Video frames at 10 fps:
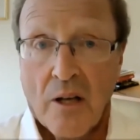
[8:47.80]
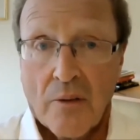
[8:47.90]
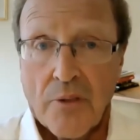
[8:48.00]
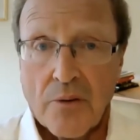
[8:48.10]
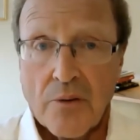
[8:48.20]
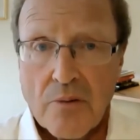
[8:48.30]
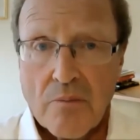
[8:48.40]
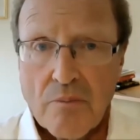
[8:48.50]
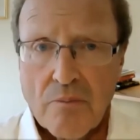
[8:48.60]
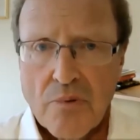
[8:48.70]
that
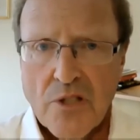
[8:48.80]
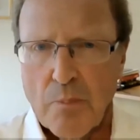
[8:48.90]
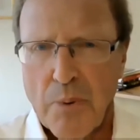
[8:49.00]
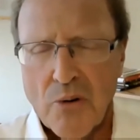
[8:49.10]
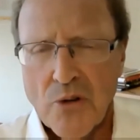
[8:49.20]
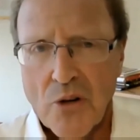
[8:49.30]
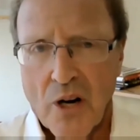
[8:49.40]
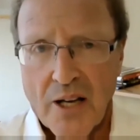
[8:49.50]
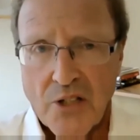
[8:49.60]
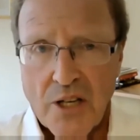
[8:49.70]
spiritual
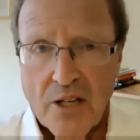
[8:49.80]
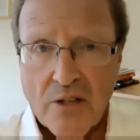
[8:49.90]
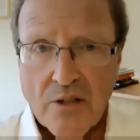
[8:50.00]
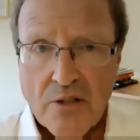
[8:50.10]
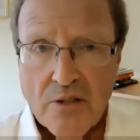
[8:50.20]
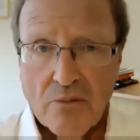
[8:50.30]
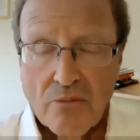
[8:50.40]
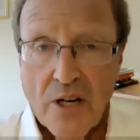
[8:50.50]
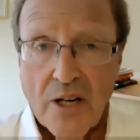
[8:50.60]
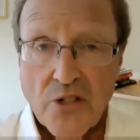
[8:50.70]
ideas,
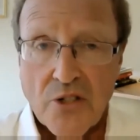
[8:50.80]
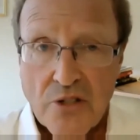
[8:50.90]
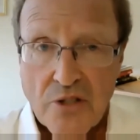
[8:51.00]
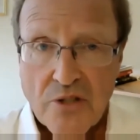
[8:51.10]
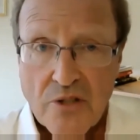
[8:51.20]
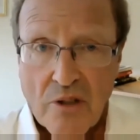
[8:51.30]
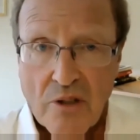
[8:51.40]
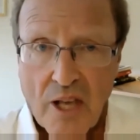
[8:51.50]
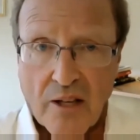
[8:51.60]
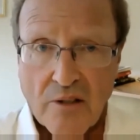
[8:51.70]
religious
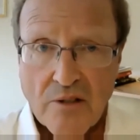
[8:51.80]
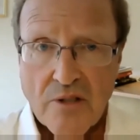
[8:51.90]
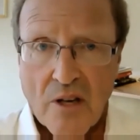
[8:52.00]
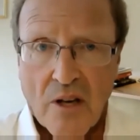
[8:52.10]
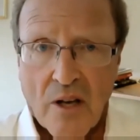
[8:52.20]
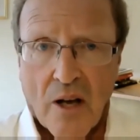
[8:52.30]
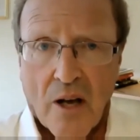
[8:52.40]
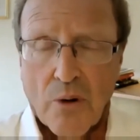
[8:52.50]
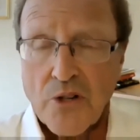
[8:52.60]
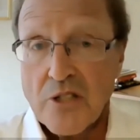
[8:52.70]
things
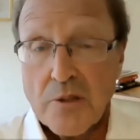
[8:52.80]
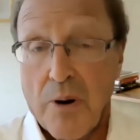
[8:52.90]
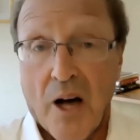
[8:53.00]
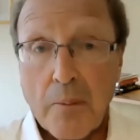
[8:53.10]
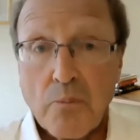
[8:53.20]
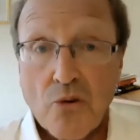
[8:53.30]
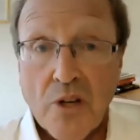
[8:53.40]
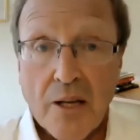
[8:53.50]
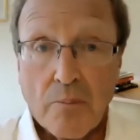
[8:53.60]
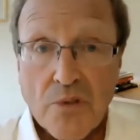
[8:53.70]
were just pipe
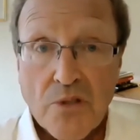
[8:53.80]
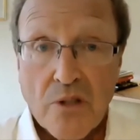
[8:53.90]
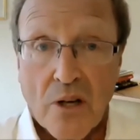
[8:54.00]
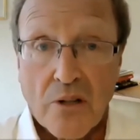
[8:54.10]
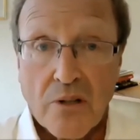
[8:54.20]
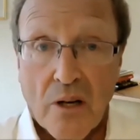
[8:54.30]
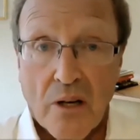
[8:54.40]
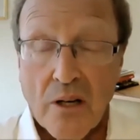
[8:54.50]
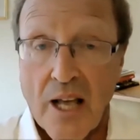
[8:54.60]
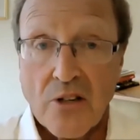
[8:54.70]
dreams that
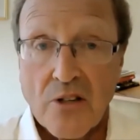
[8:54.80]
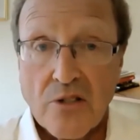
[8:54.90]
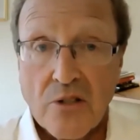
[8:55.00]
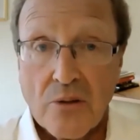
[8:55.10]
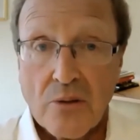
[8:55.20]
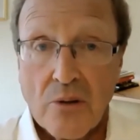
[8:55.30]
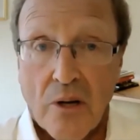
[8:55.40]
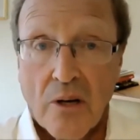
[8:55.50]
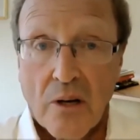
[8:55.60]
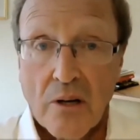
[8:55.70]
had led us to,
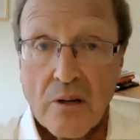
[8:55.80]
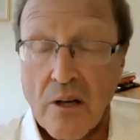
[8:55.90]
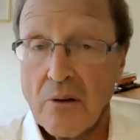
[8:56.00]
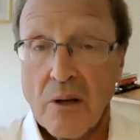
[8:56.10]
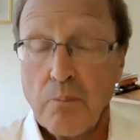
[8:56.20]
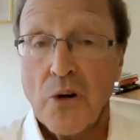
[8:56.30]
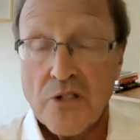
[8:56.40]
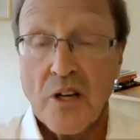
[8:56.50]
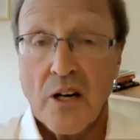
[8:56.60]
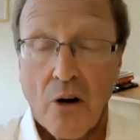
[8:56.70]
it put
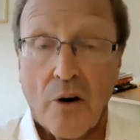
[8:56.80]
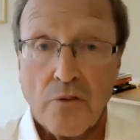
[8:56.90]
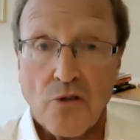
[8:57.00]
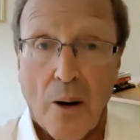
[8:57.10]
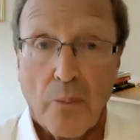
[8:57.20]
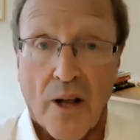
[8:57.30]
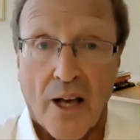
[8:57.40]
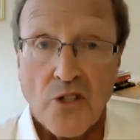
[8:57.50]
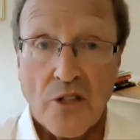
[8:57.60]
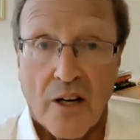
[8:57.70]
us in a lot of trouble
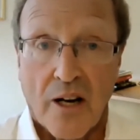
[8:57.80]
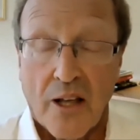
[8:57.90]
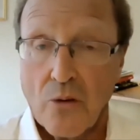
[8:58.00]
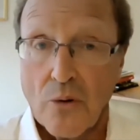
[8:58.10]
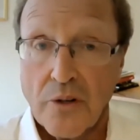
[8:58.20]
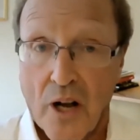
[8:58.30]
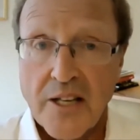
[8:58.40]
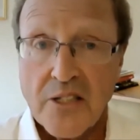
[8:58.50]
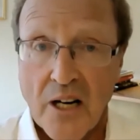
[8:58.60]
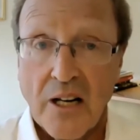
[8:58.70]
actually. And I thought
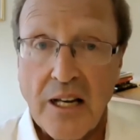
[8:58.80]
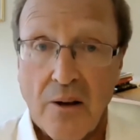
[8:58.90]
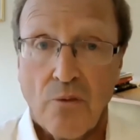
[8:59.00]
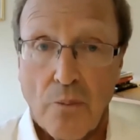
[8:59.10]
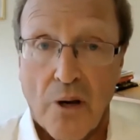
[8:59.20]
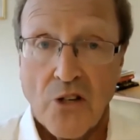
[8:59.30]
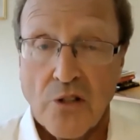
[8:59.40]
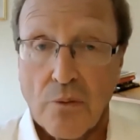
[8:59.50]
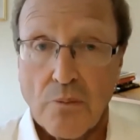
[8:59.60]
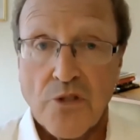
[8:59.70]
nice, clean
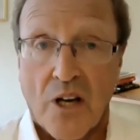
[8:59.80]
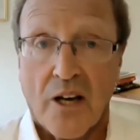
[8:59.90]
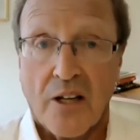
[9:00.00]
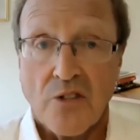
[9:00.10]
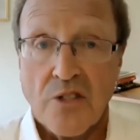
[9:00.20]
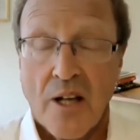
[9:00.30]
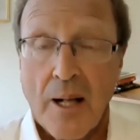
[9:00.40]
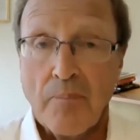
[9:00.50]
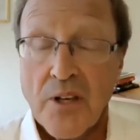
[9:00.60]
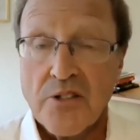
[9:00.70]
information from science
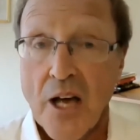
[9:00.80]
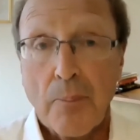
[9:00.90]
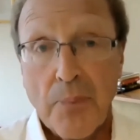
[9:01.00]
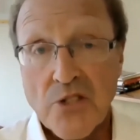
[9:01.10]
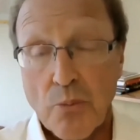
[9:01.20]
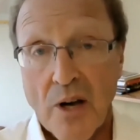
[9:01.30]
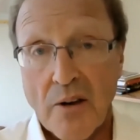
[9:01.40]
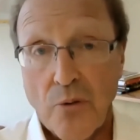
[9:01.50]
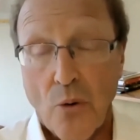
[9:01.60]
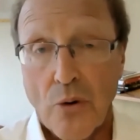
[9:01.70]
is our best way
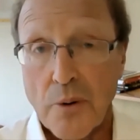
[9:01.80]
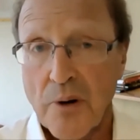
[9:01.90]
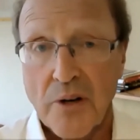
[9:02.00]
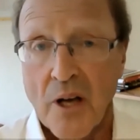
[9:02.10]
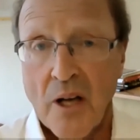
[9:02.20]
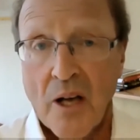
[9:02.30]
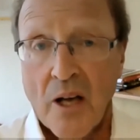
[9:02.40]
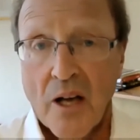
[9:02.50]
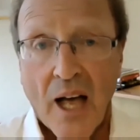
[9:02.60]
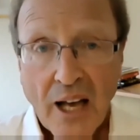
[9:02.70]
forward. But
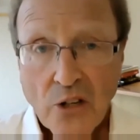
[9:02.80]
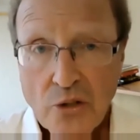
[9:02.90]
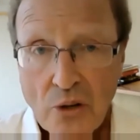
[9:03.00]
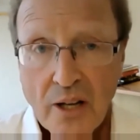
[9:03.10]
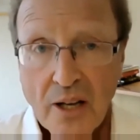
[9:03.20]
actually,